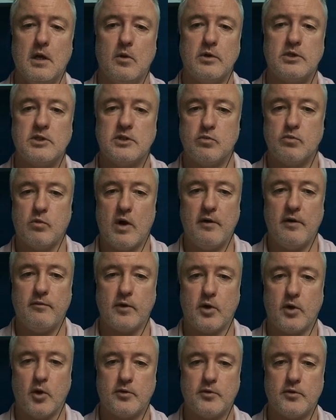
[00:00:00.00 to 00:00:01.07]
Which is why if we
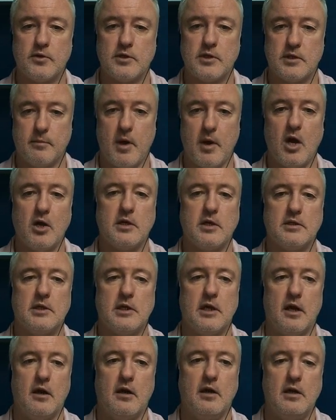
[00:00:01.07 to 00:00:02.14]
go through to the market
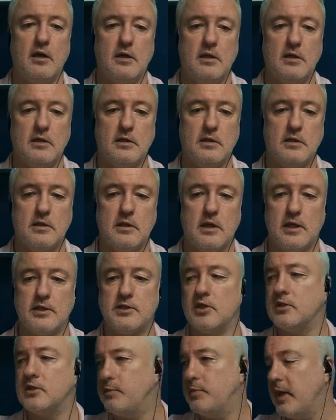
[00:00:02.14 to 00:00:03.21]
here, and
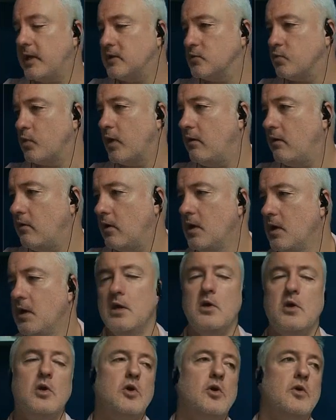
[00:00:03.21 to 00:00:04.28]
so it depends
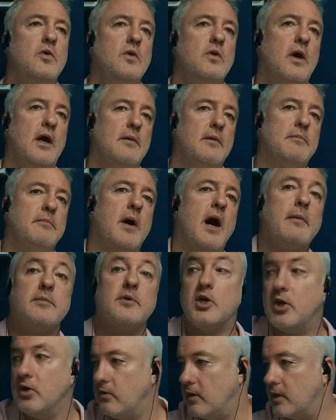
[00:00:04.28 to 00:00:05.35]
I'm
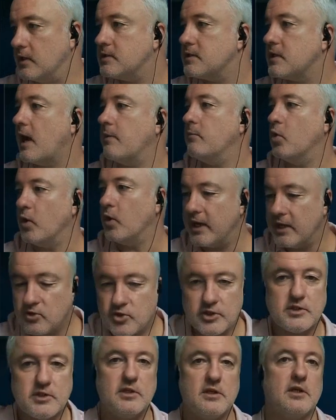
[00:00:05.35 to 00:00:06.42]
curious, I'm more
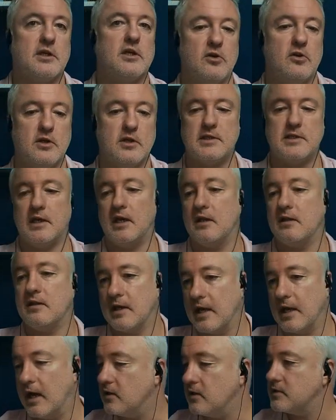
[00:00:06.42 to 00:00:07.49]
interested and curious than
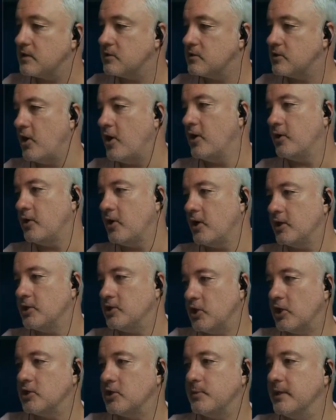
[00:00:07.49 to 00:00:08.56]
anything else, it's not a
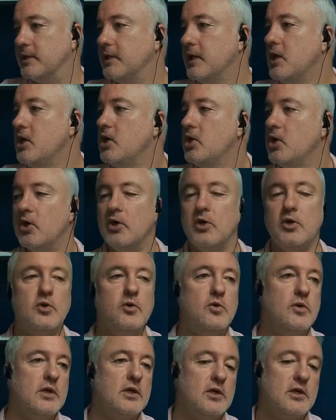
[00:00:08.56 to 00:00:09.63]
judgment.
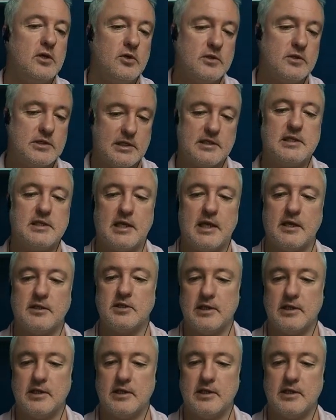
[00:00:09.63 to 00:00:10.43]
Who's listening here